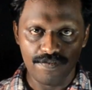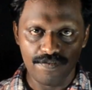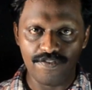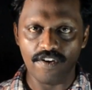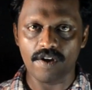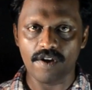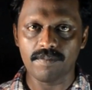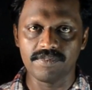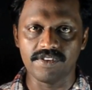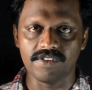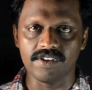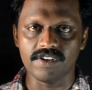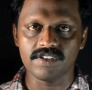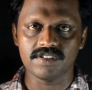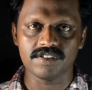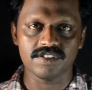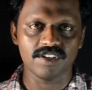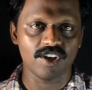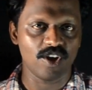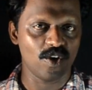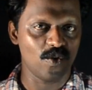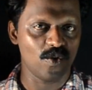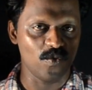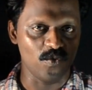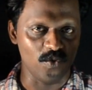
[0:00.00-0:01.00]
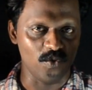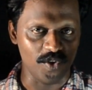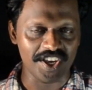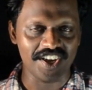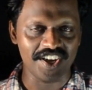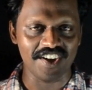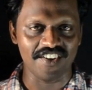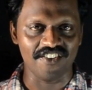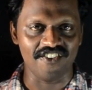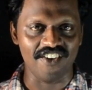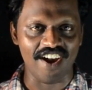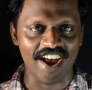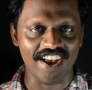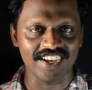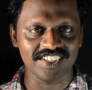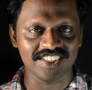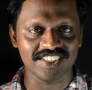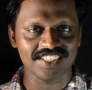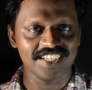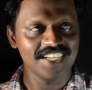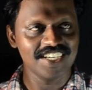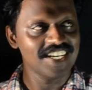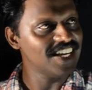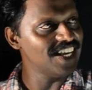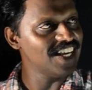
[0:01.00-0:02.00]
From this, we can write
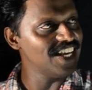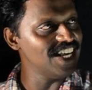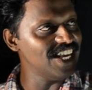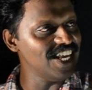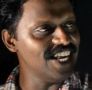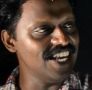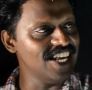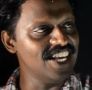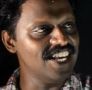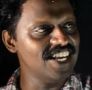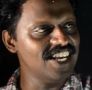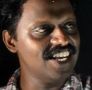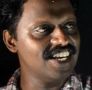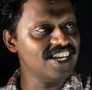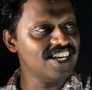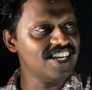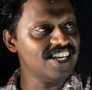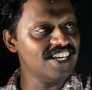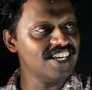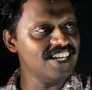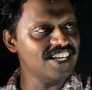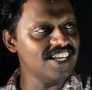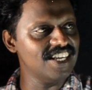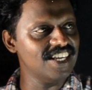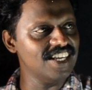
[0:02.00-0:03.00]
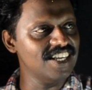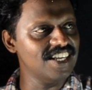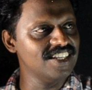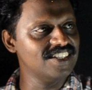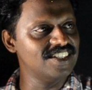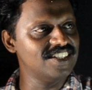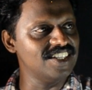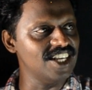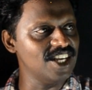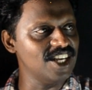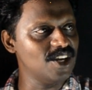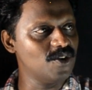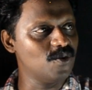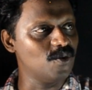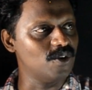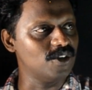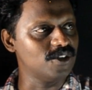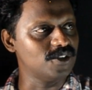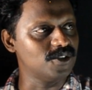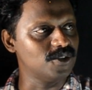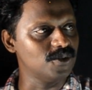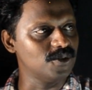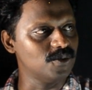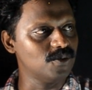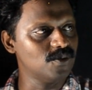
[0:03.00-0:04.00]
E is
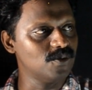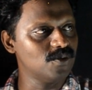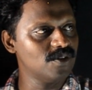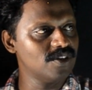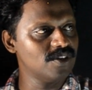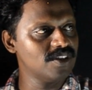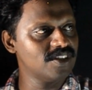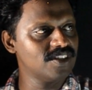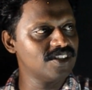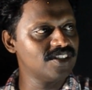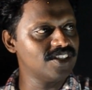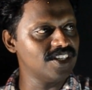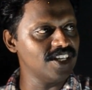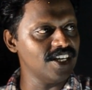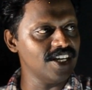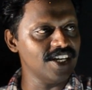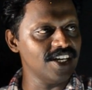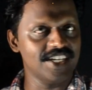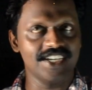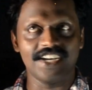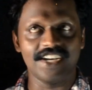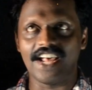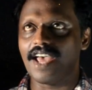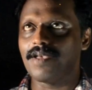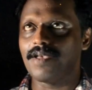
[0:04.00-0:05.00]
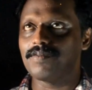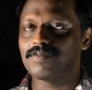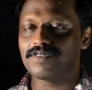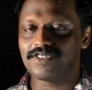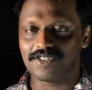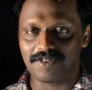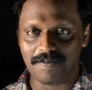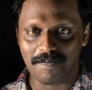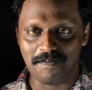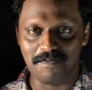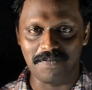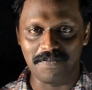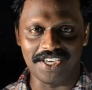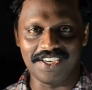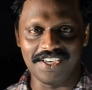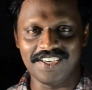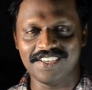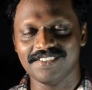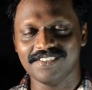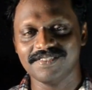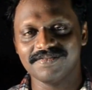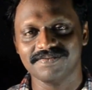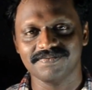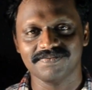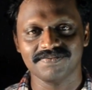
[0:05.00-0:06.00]
equal to C times B.
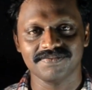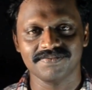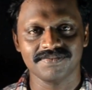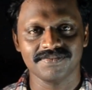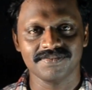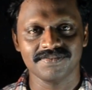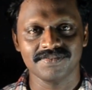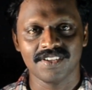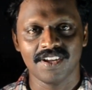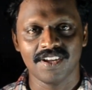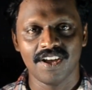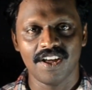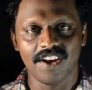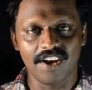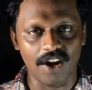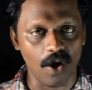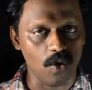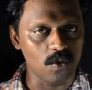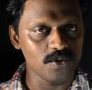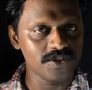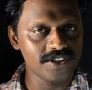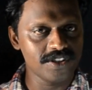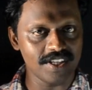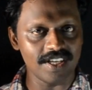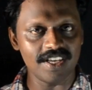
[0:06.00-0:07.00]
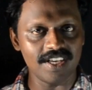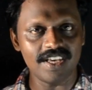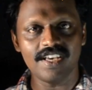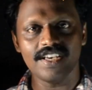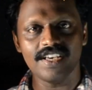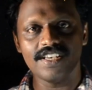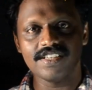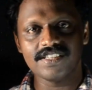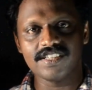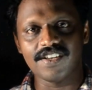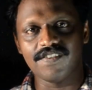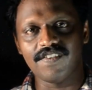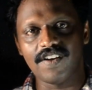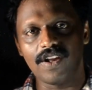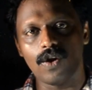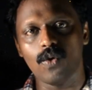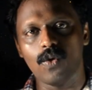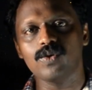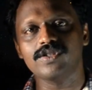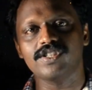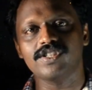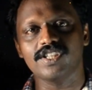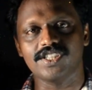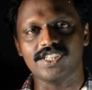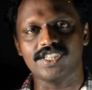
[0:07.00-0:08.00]
Now, C is the
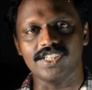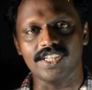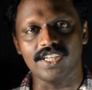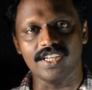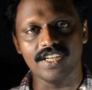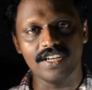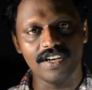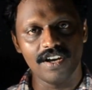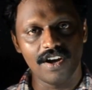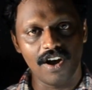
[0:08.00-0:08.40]
velocity